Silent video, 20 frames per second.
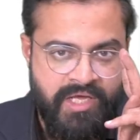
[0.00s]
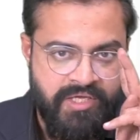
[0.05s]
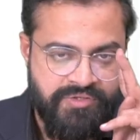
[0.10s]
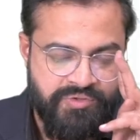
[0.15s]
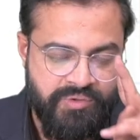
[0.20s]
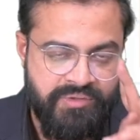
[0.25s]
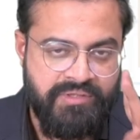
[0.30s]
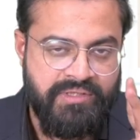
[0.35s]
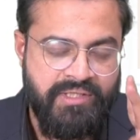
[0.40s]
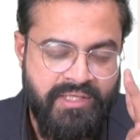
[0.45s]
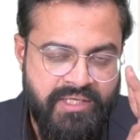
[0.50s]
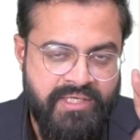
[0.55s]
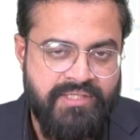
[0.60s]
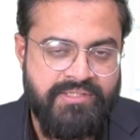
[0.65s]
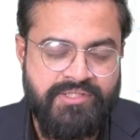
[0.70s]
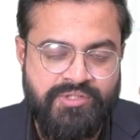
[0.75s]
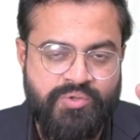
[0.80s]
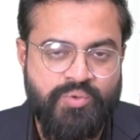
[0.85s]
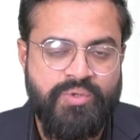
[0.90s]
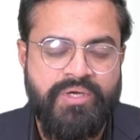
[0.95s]
So
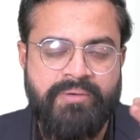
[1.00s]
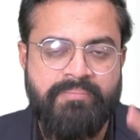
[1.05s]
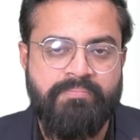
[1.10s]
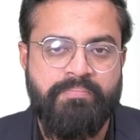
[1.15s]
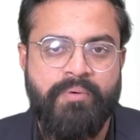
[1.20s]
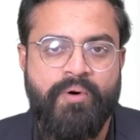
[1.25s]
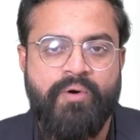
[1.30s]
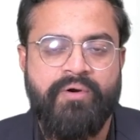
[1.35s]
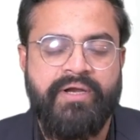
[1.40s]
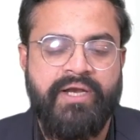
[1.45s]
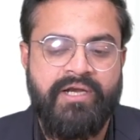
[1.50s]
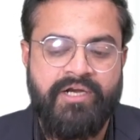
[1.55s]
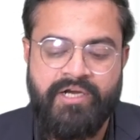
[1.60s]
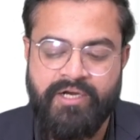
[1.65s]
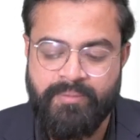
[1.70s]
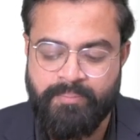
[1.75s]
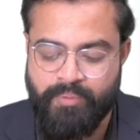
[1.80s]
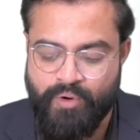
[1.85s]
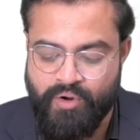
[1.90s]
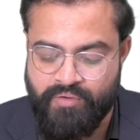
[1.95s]
these two
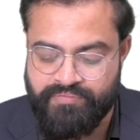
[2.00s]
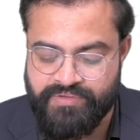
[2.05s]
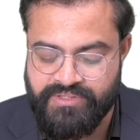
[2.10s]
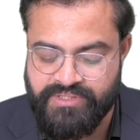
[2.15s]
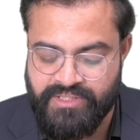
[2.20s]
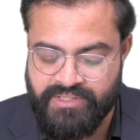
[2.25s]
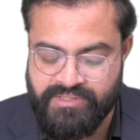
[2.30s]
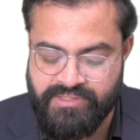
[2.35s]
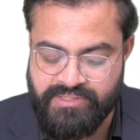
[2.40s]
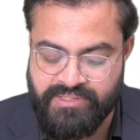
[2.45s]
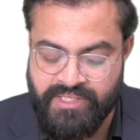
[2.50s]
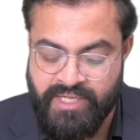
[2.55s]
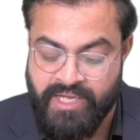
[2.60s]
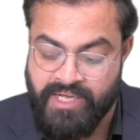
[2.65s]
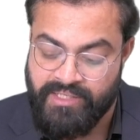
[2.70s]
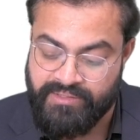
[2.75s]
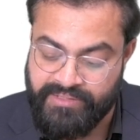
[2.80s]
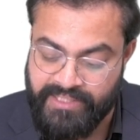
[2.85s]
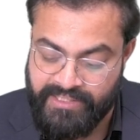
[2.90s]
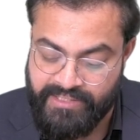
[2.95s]
important provisions
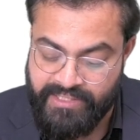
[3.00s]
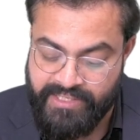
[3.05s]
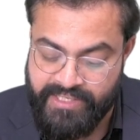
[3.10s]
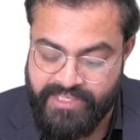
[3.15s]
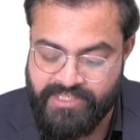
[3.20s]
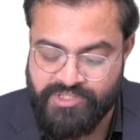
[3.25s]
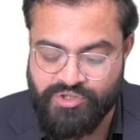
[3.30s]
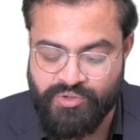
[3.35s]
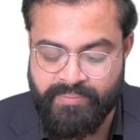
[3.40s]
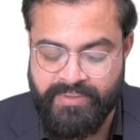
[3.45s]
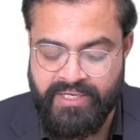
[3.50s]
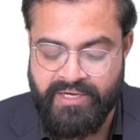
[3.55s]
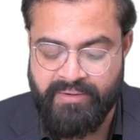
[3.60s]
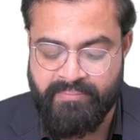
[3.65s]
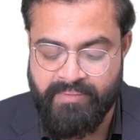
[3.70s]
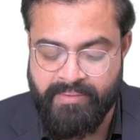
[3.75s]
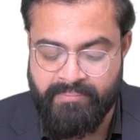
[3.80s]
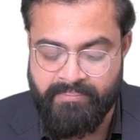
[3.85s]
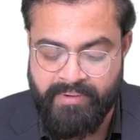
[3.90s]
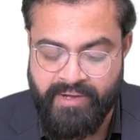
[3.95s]
that needs to be
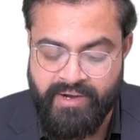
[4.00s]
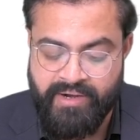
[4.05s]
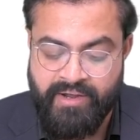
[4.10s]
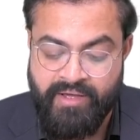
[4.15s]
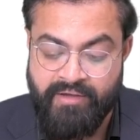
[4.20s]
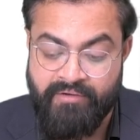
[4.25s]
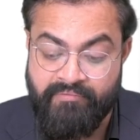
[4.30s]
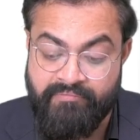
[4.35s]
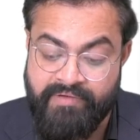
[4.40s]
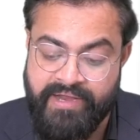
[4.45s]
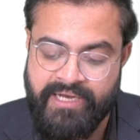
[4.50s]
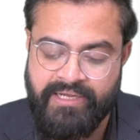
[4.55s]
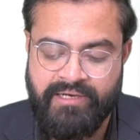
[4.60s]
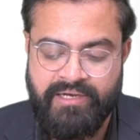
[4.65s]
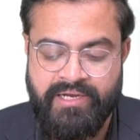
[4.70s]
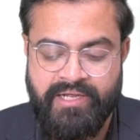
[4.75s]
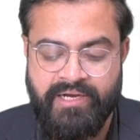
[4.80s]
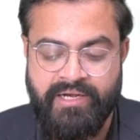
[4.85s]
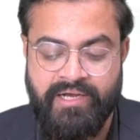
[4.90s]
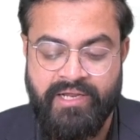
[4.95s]
remembered very
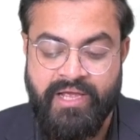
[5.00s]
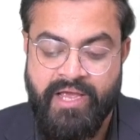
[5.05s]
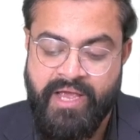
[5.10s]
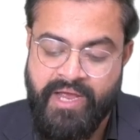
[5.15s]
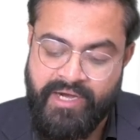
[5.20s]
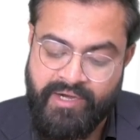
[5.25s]
clearly.